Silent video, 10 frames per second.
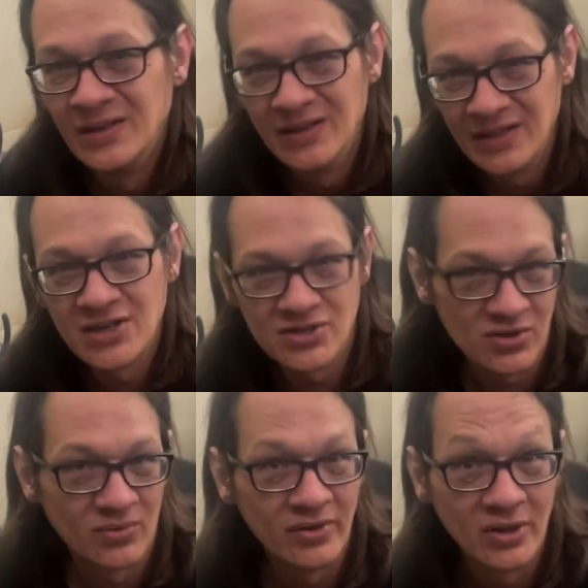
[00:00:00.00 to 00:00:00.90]

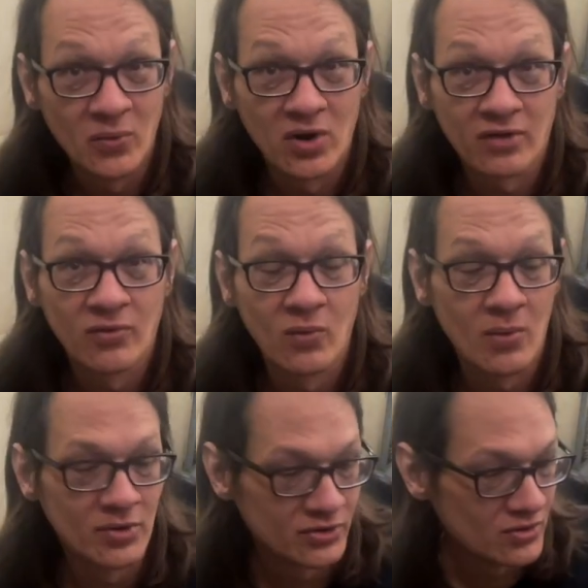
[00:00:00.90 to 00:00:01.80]
really work for what
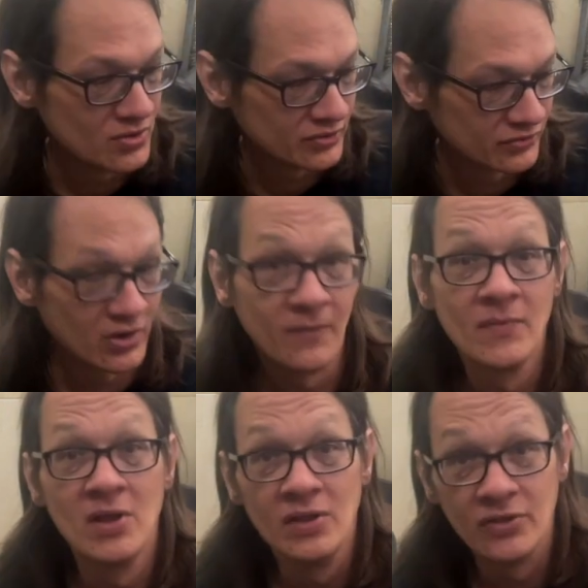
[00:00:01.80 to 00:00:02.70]
we're doing. So
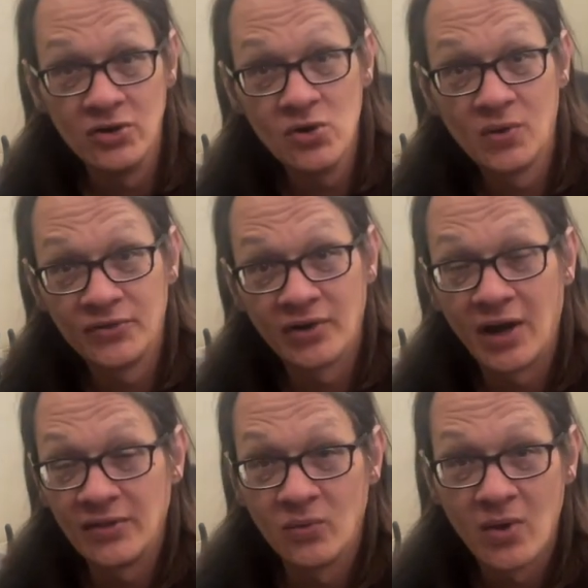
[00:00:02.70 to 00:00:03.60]
the new ones are
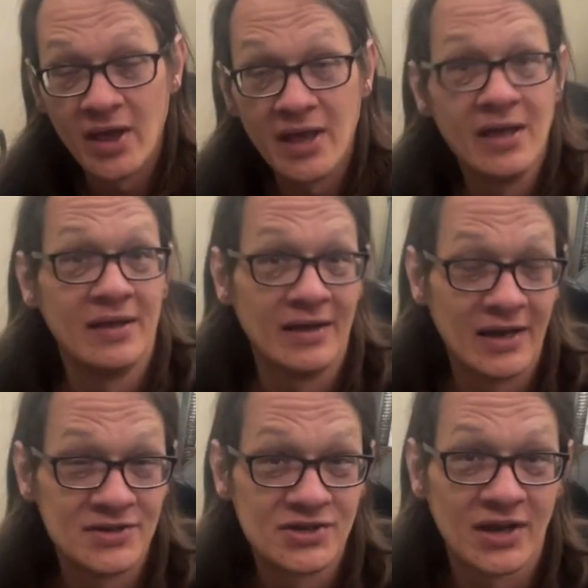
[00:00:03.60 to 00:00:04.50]
on the way. I
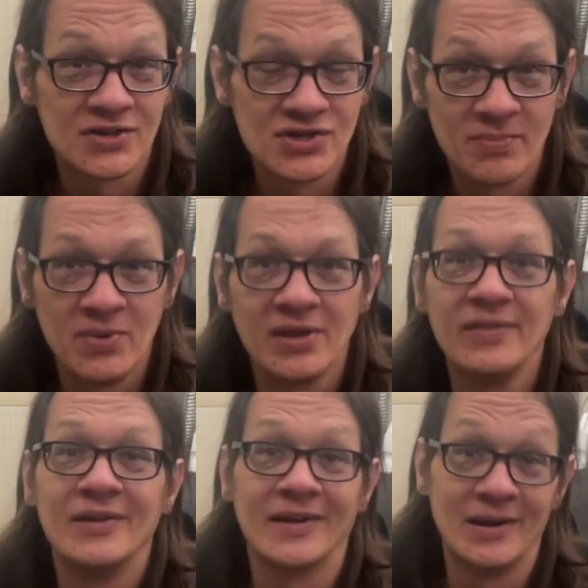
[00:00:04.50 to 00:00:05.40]
checked shipping.
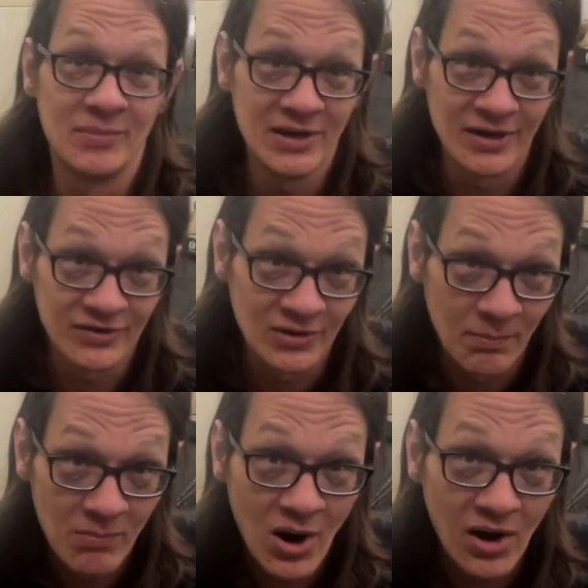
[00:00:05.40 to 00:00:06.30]
They're going to be here
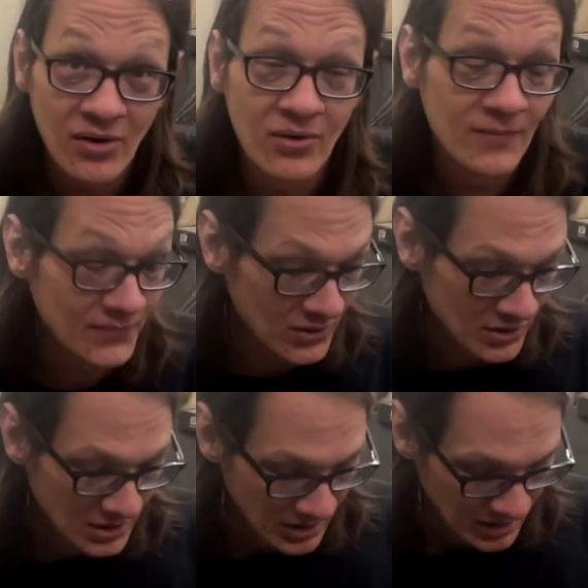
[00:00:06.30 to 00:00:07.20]
tomorrow.
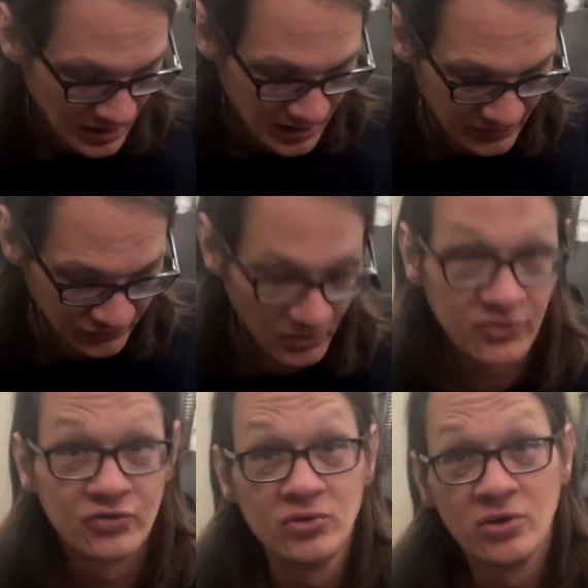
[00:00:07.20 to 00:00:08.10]
So as
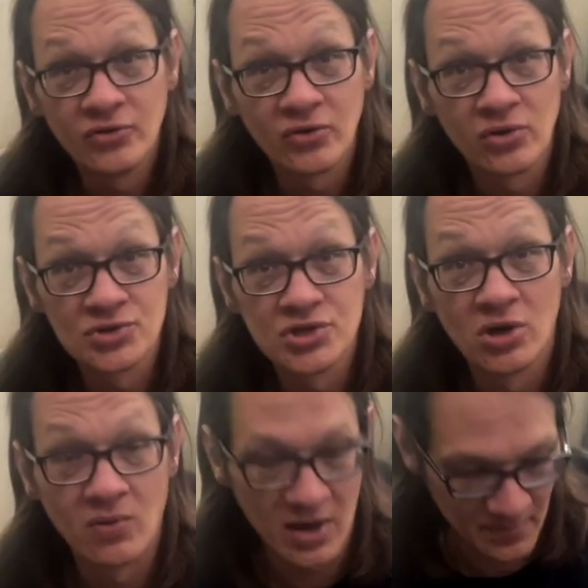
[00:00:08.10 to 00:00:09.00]
soon as those
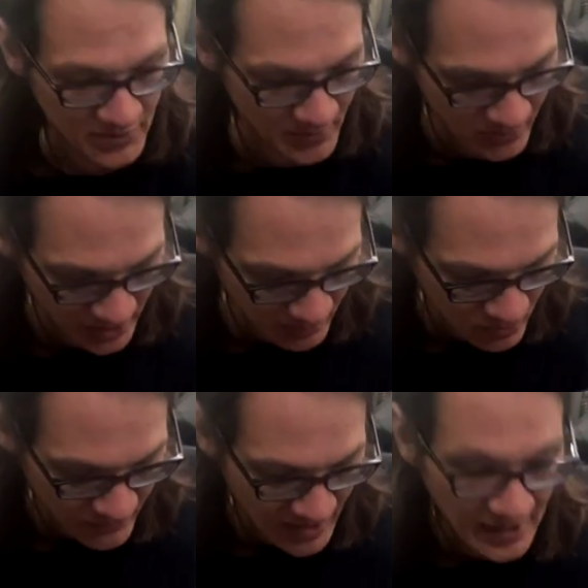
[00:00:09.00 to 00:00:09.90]
show up, then we're going to
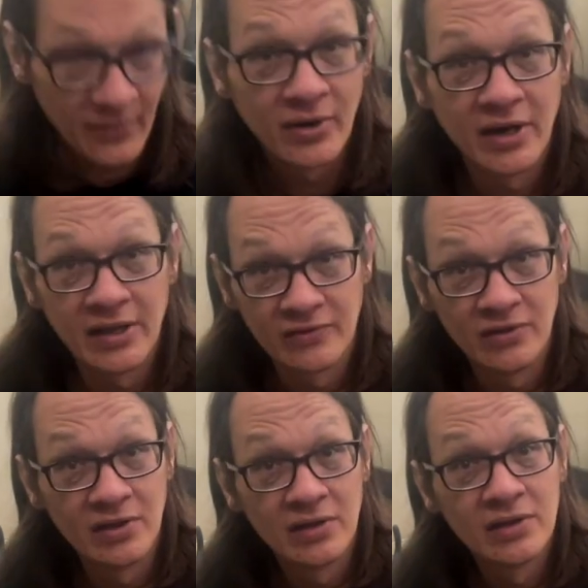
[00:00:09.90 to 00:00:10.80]
move on and we're going to get to